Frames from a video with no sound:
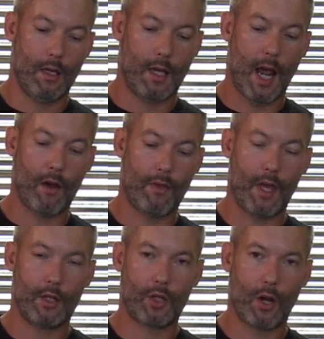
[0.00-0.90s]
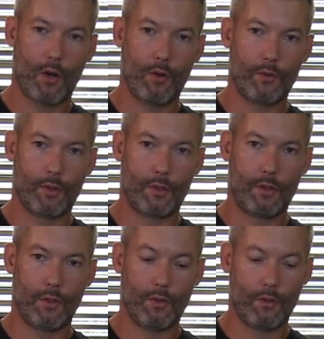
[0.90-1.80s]
how they chose
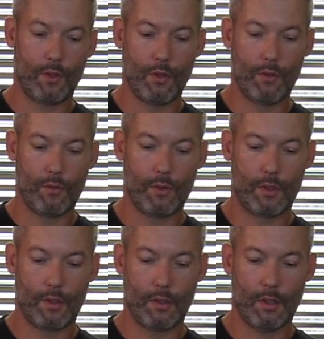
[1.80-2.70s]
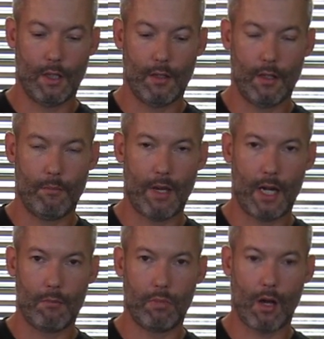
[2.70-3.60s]
to use a
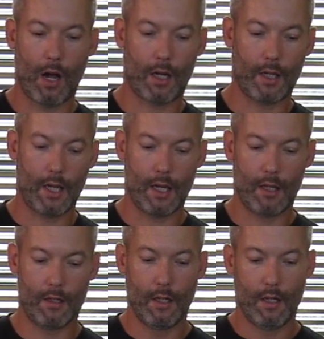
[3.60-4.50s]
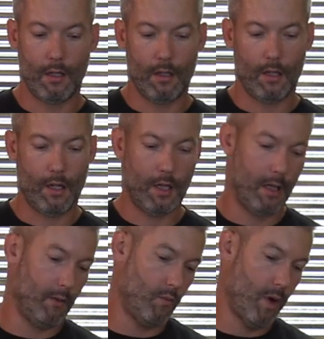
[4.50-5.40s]
bedding block and
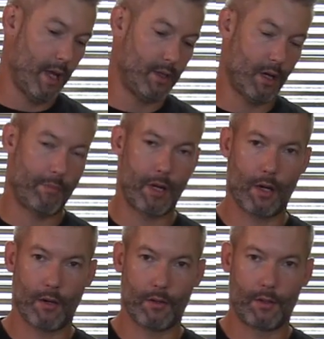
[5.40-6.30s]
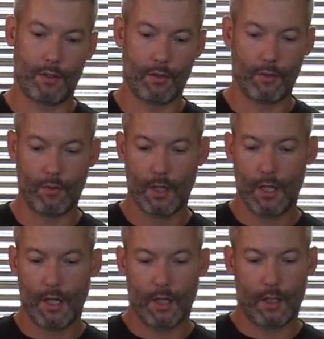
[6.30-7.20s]
a wedge up here to
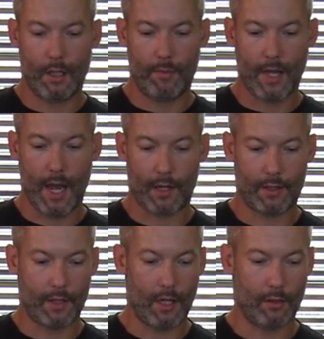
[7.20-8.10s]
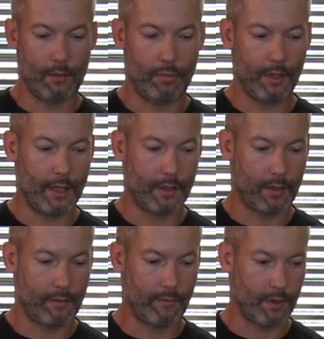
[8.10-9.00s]
keep the action held in
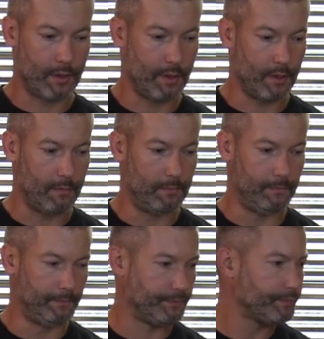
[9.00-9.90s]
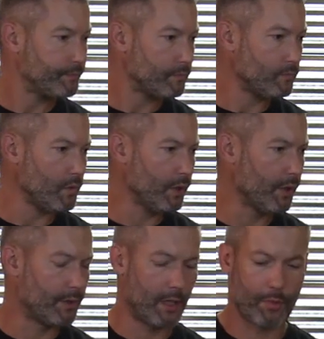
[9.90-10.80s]
place versus
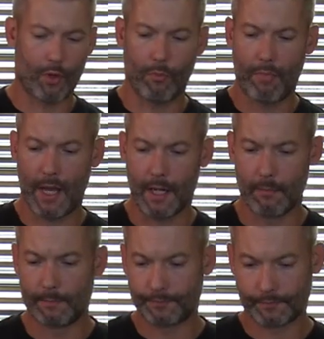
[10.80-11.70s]
your typical bedding.